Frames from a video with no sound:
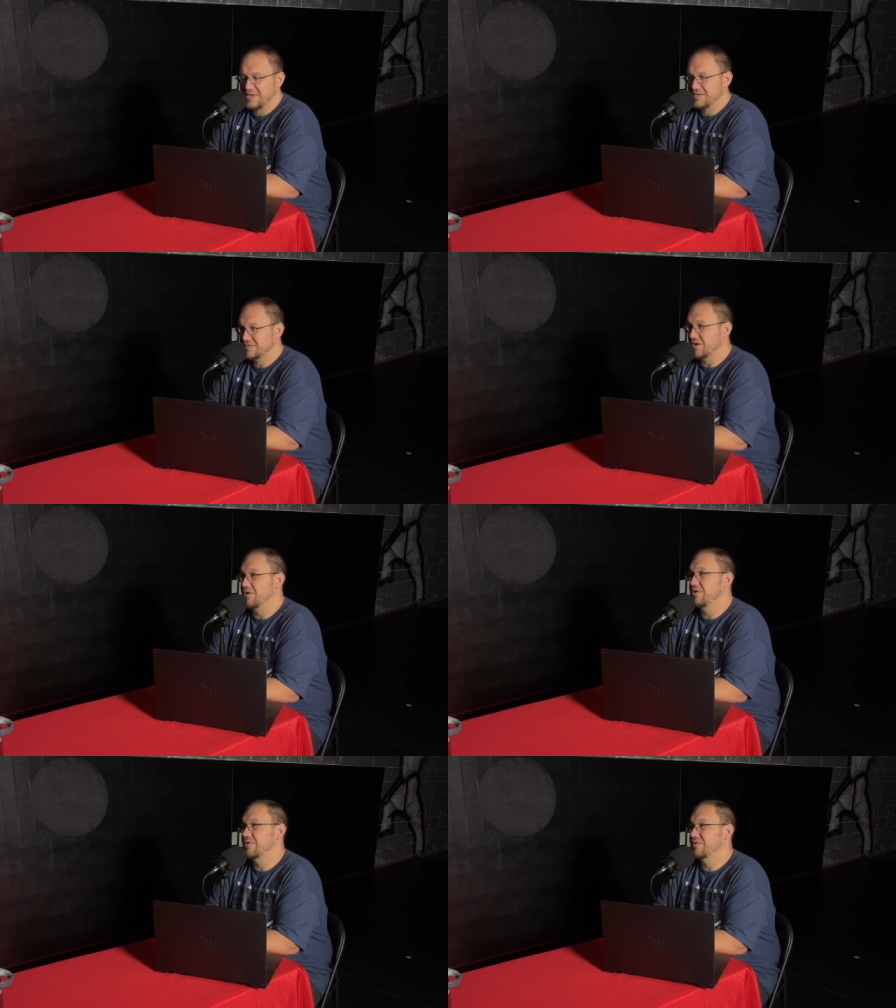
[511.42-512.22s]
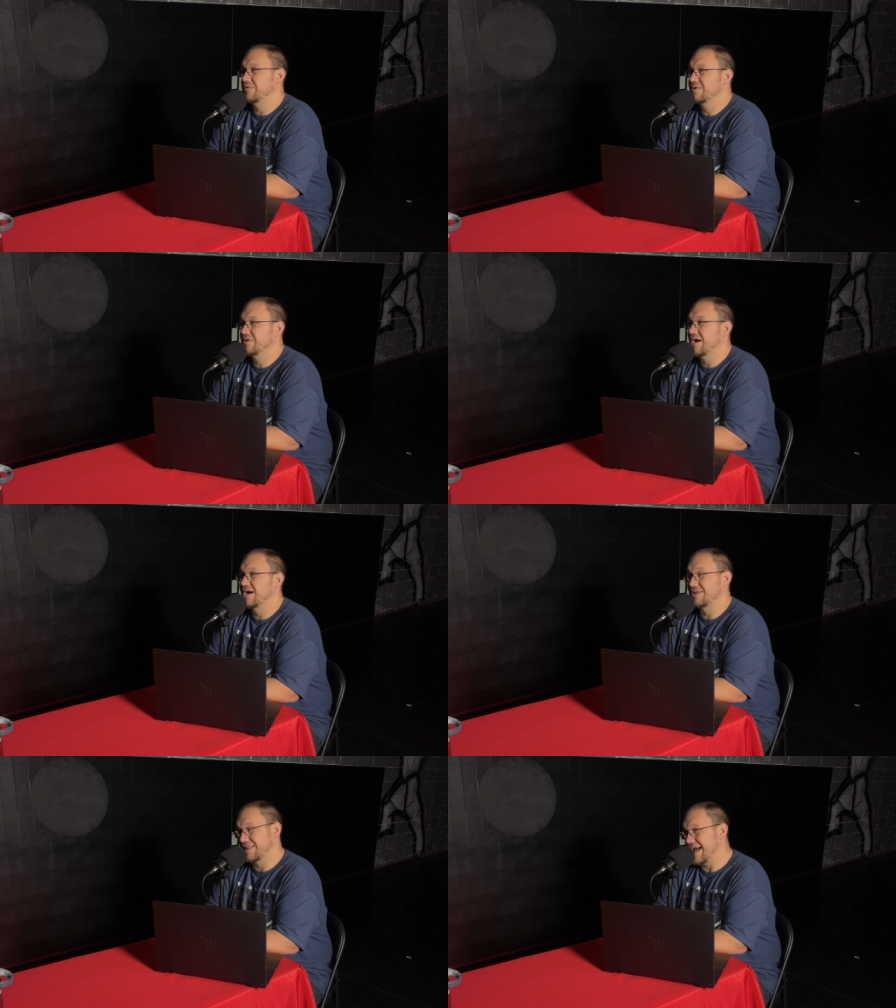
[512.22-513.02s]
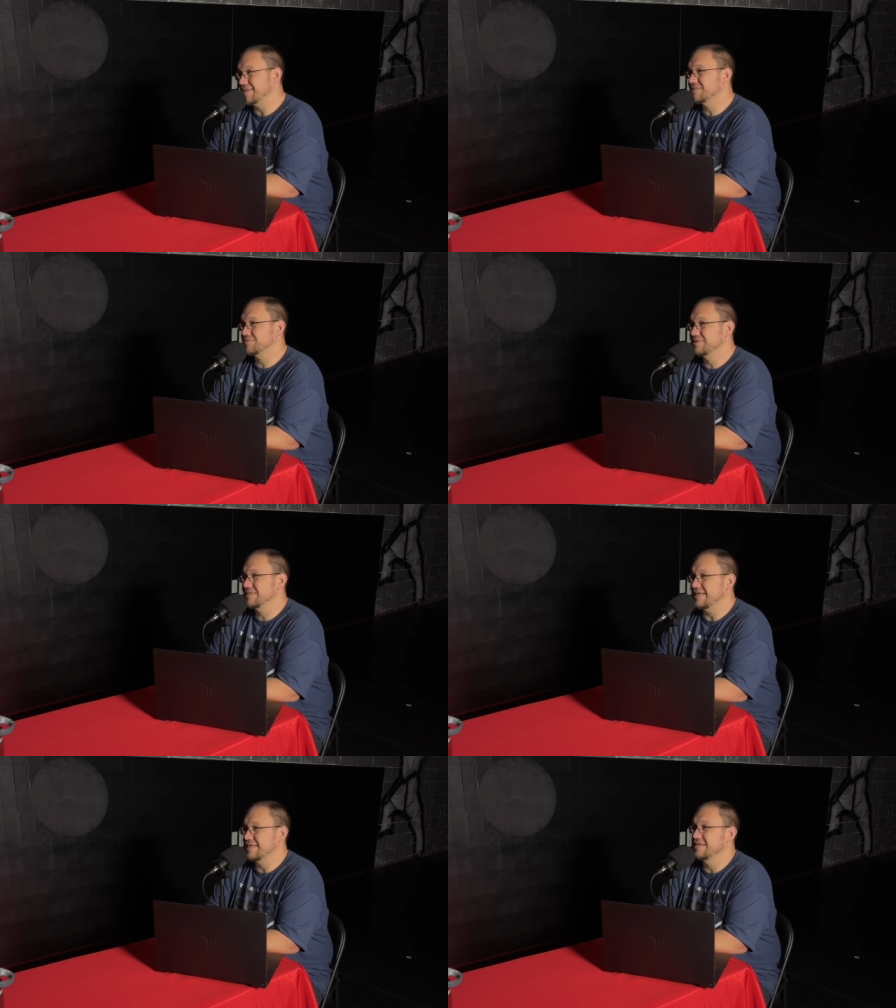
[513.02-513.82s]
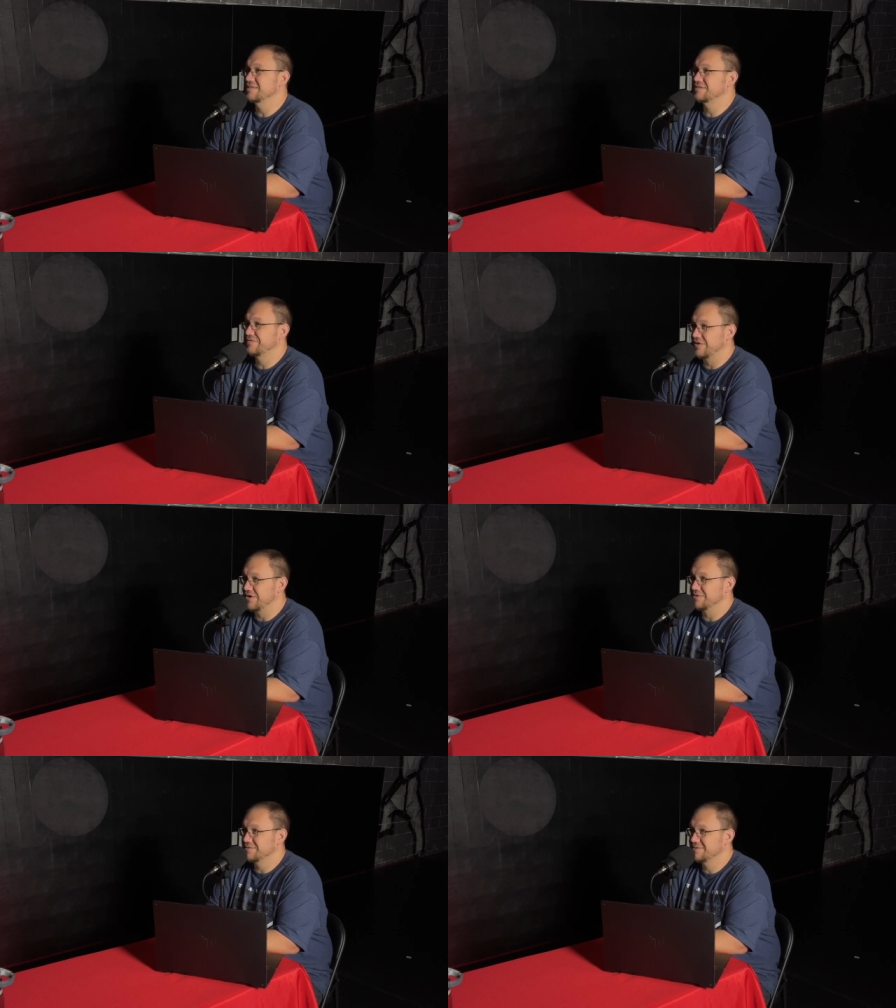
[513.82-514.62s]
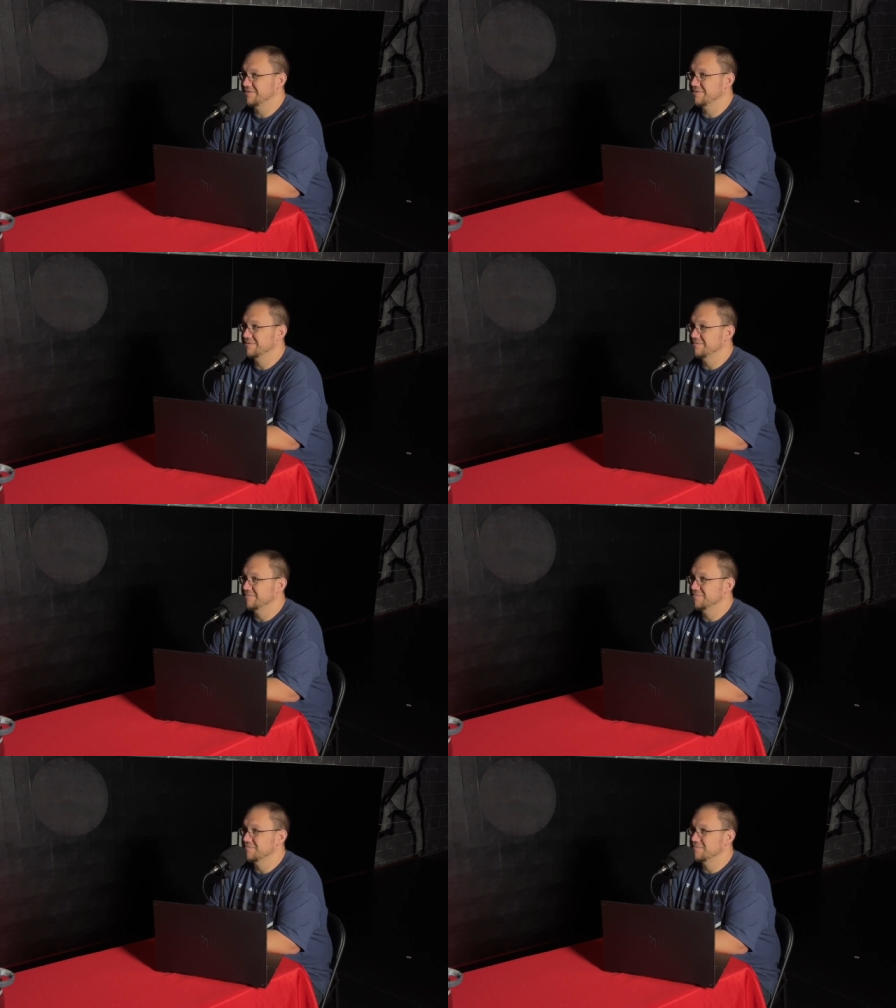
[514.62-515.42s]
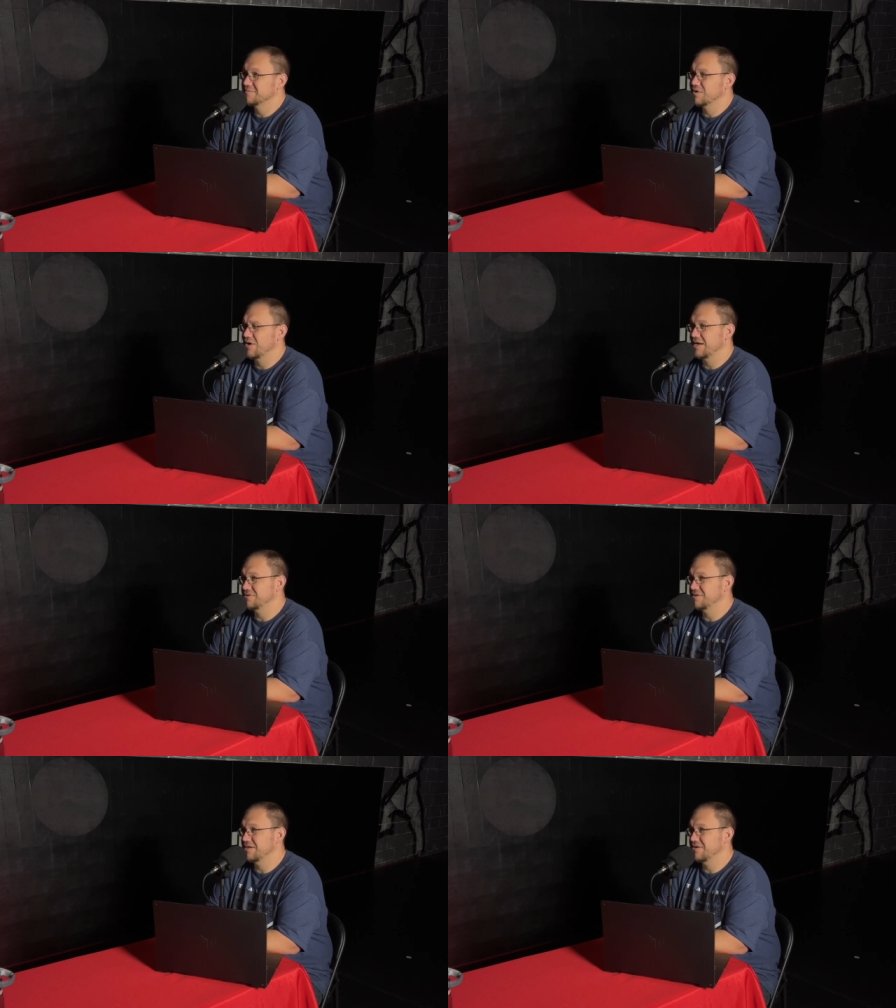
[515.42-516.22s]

So our last one is phone. Or how'd you say it